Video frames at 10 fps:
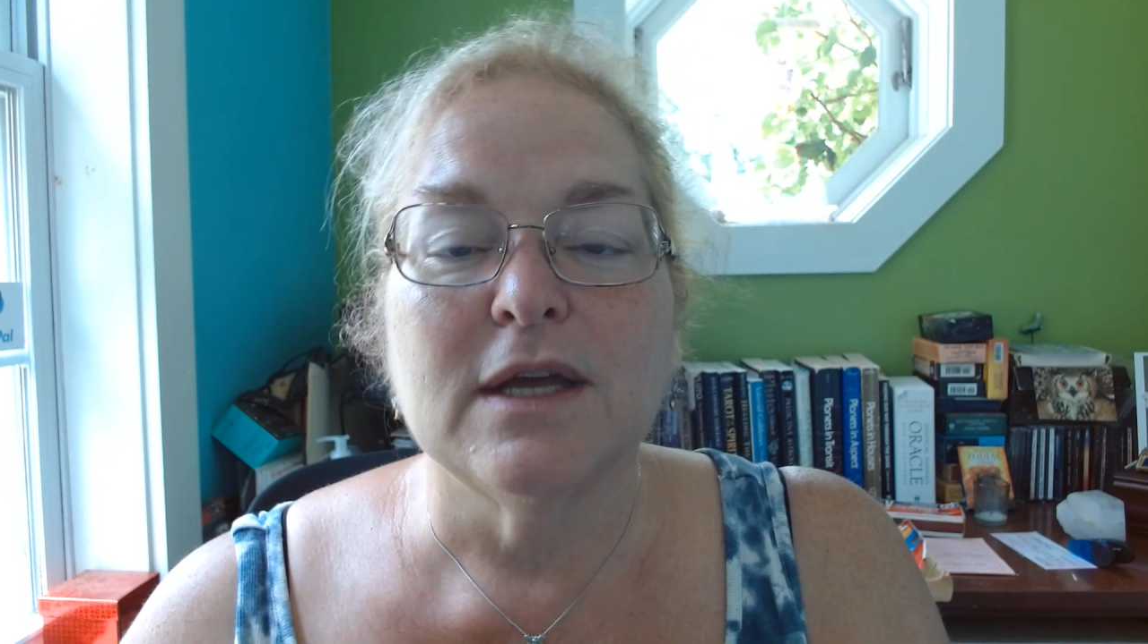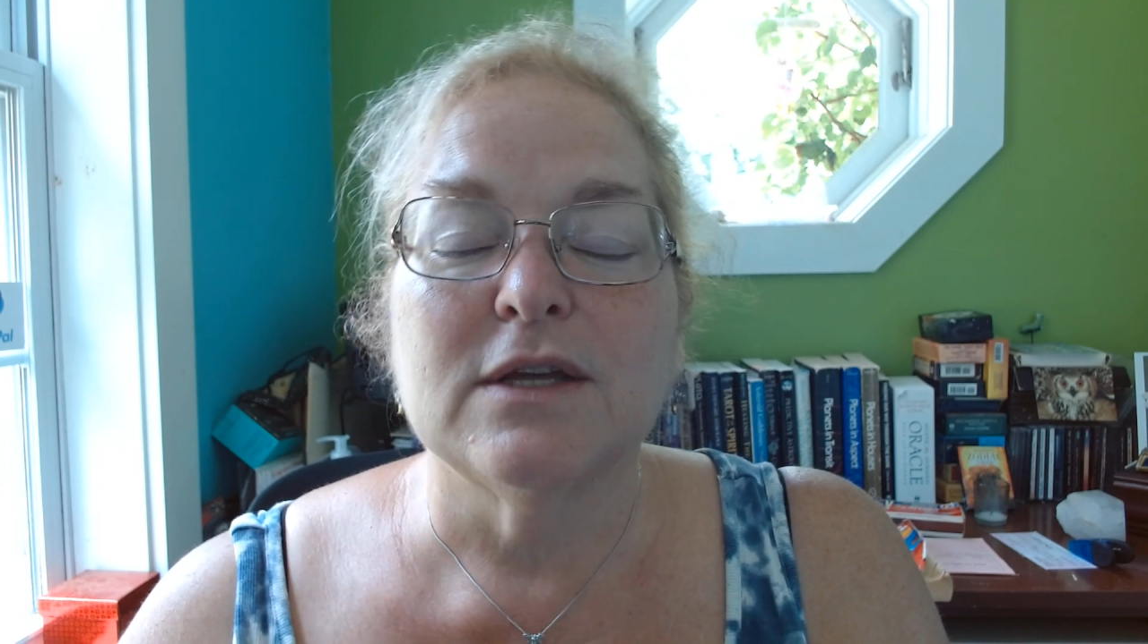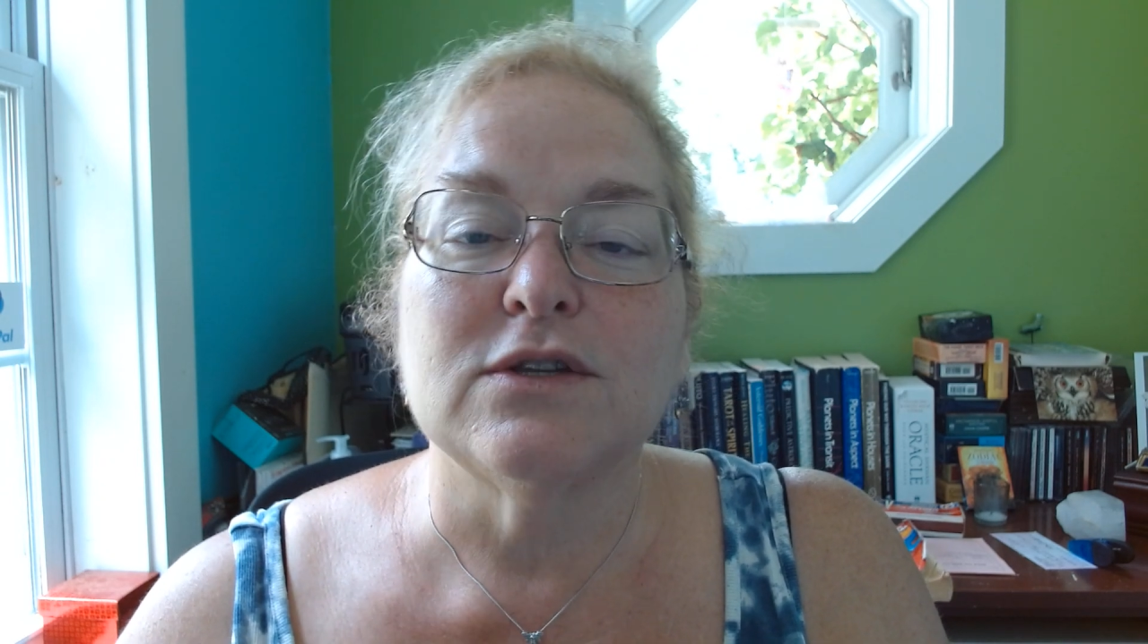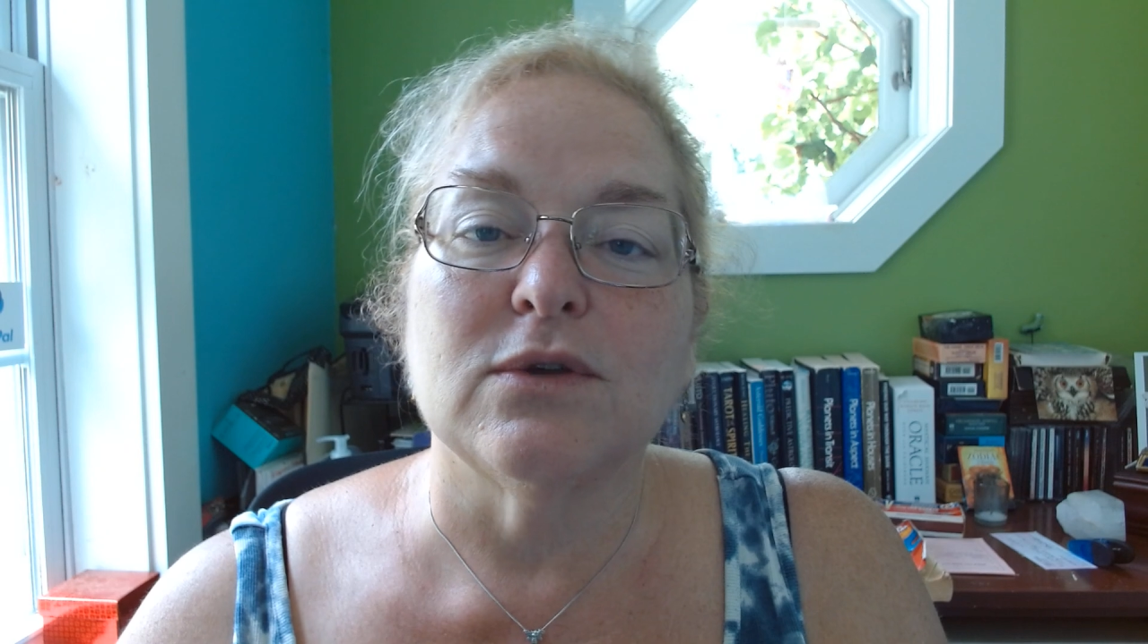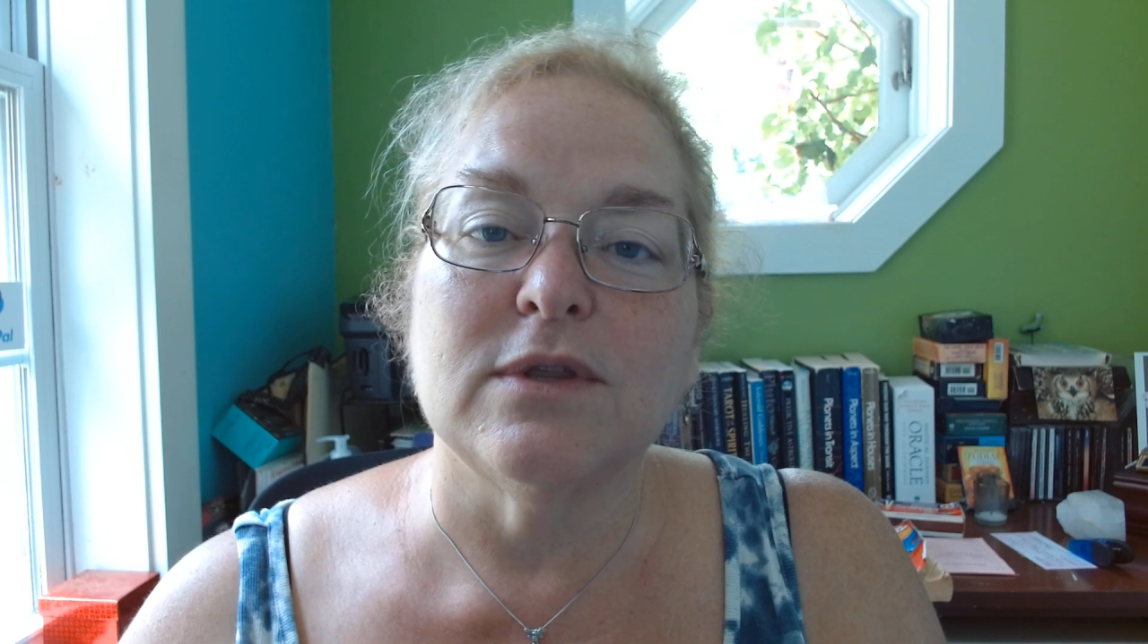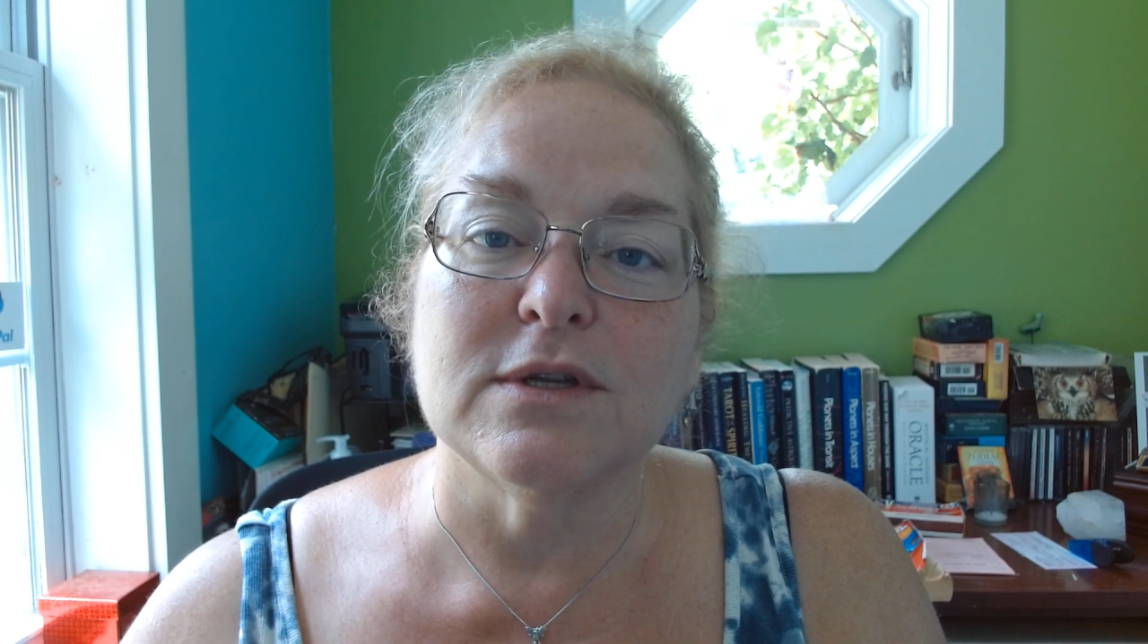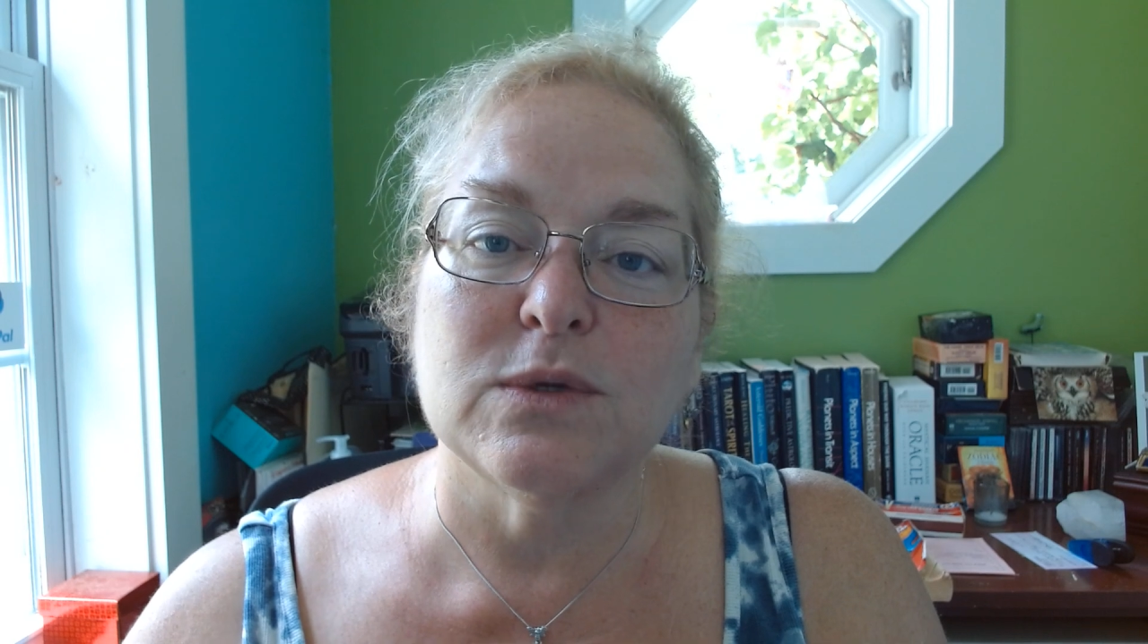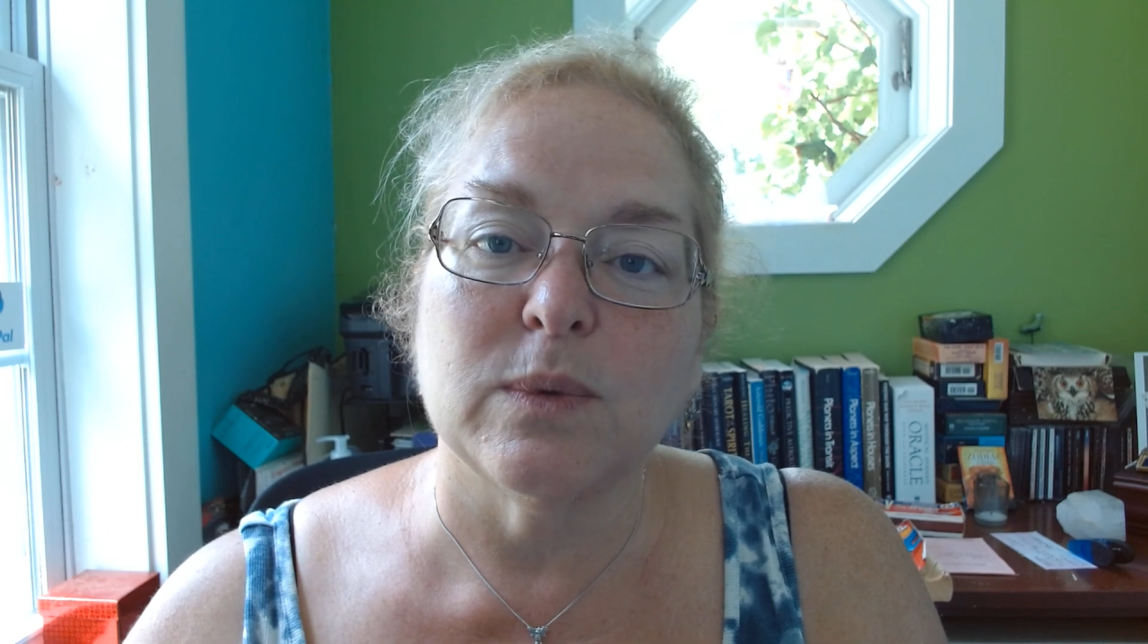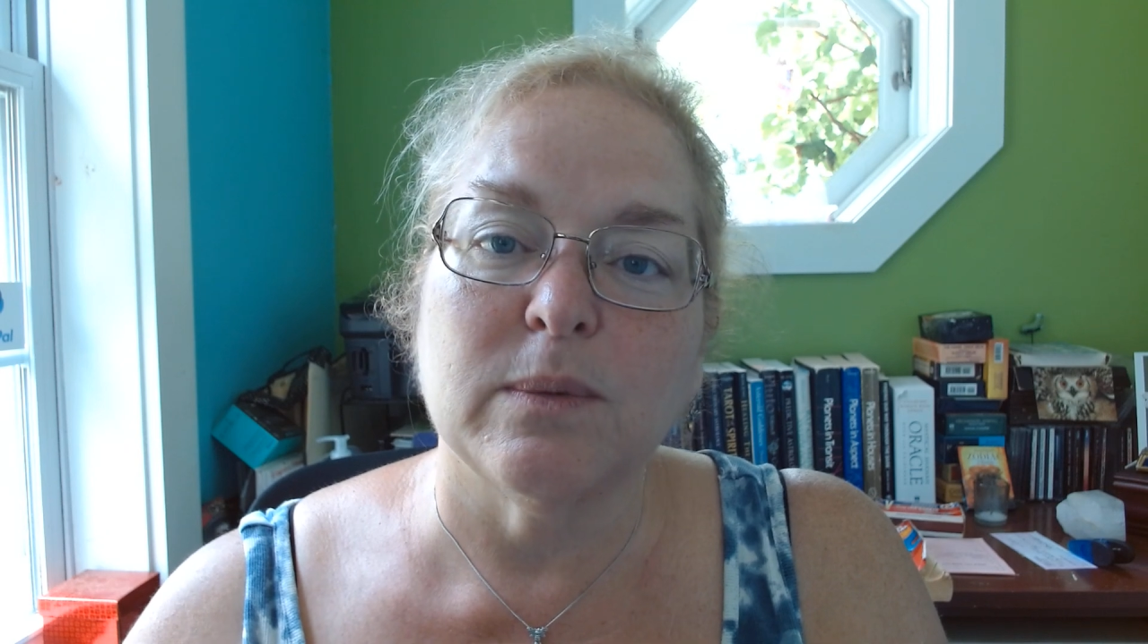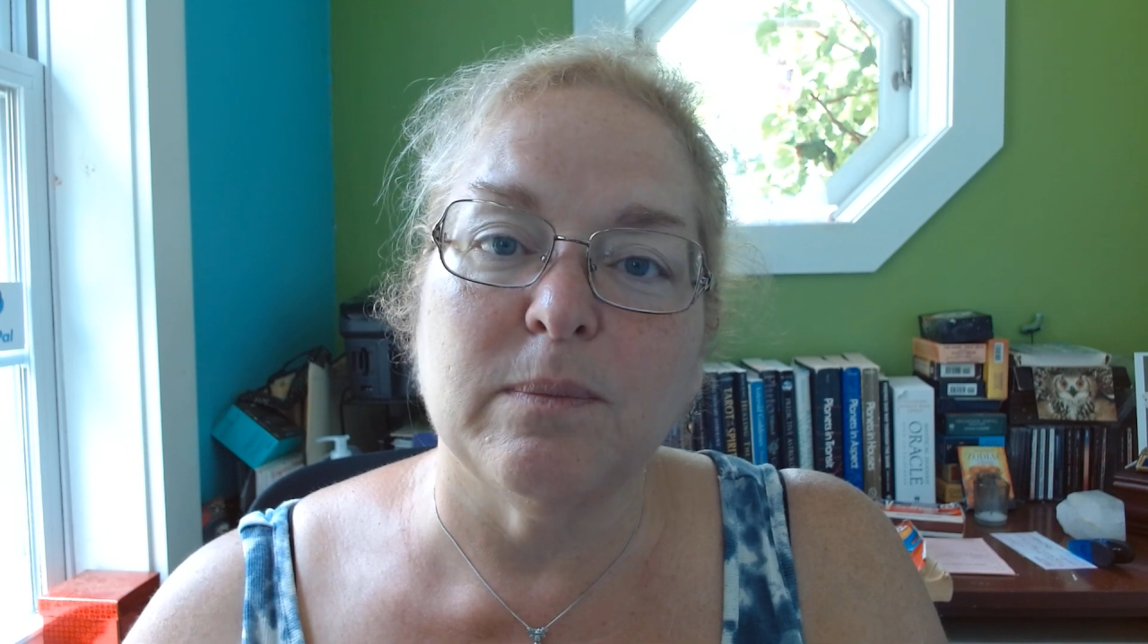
So this will